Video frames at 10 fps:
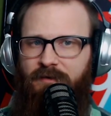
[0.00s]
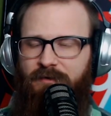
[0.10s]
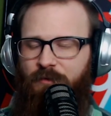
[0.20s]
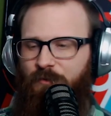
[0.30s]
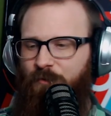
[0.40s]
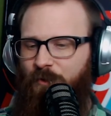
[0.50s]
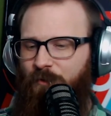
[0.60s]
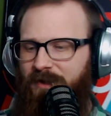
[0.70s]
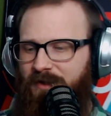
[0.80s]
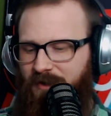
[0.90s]
So what
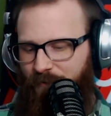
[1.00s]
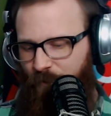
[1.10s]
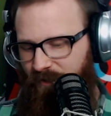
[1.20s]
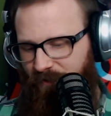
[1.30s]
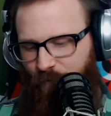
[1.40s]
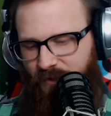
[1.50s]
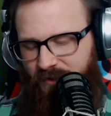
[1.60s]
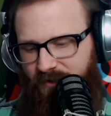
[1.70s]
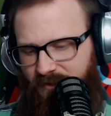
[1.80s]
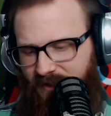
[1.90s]
we ended up with was,